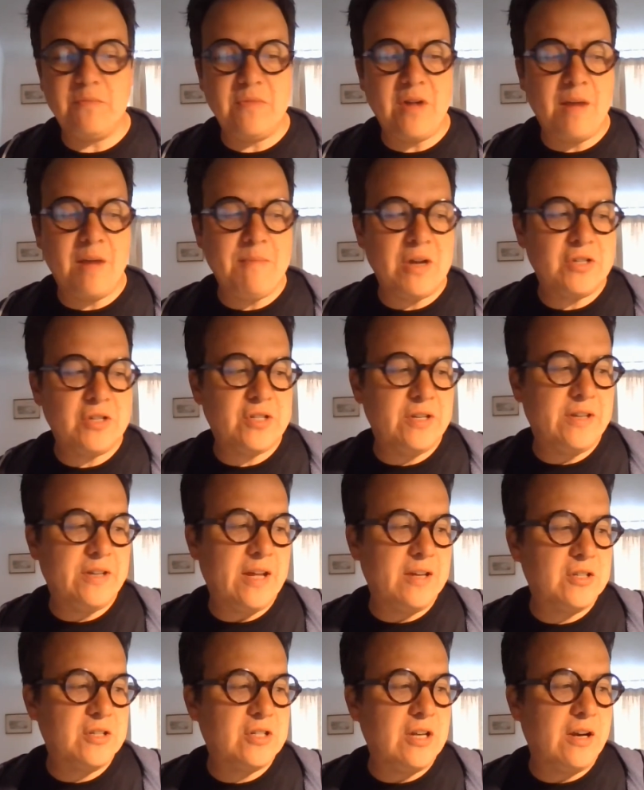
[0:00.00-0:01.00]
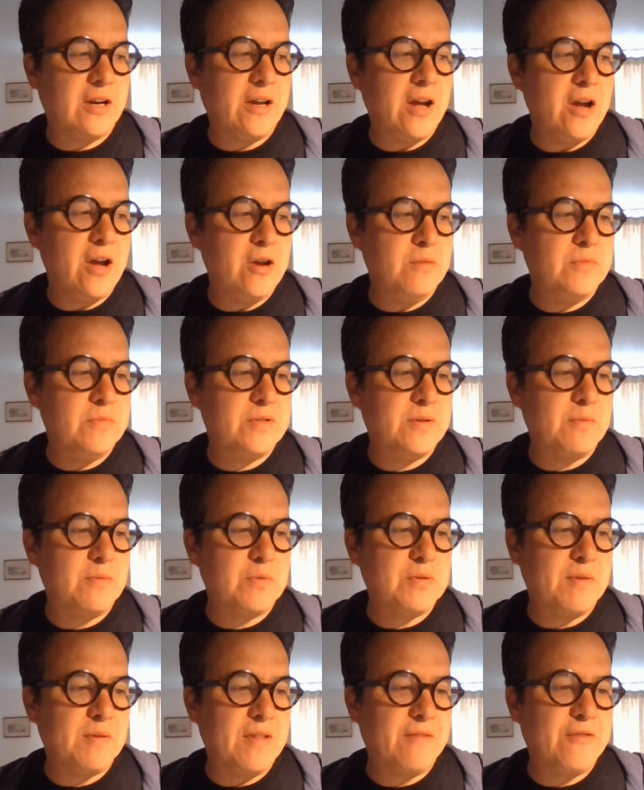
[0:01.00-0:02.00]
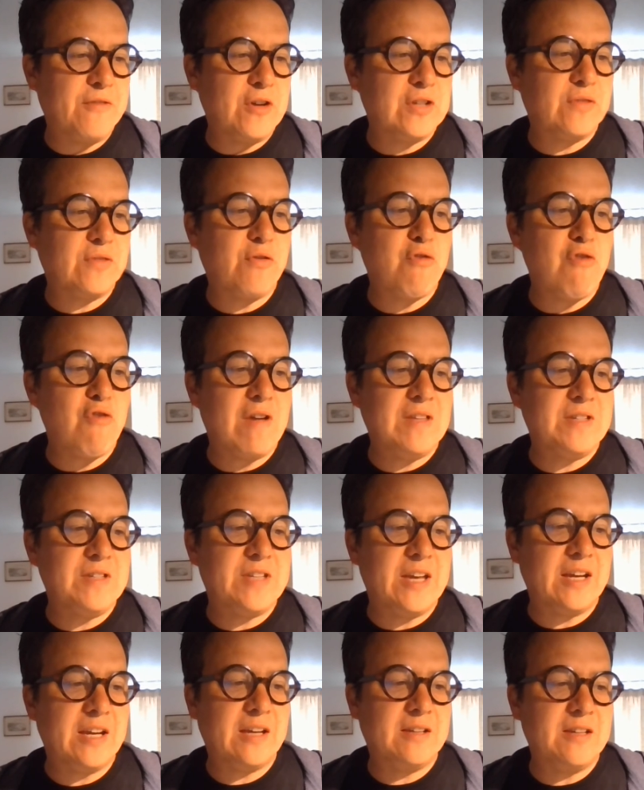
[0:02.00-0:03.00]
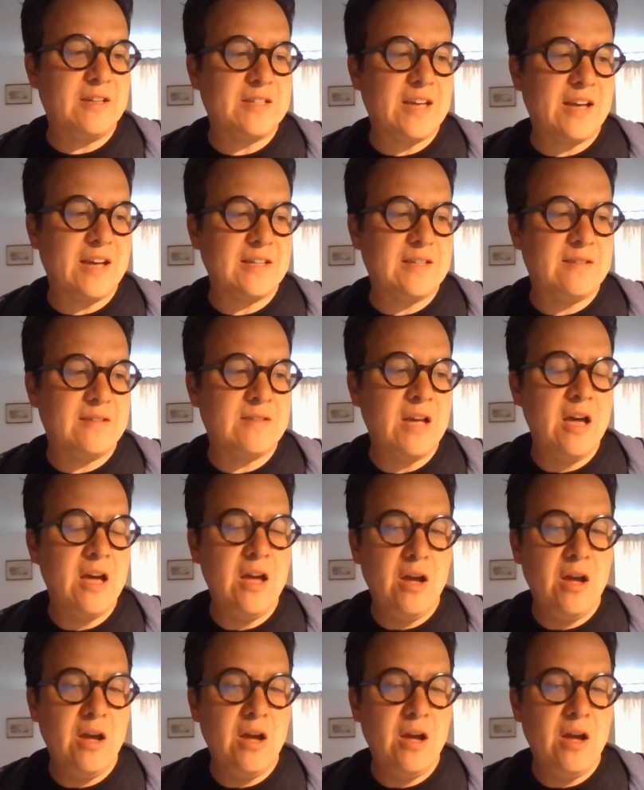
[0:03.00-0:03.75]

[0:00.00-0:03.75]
I mentioned that Sherlock Holmes was one of the first forensic detectives.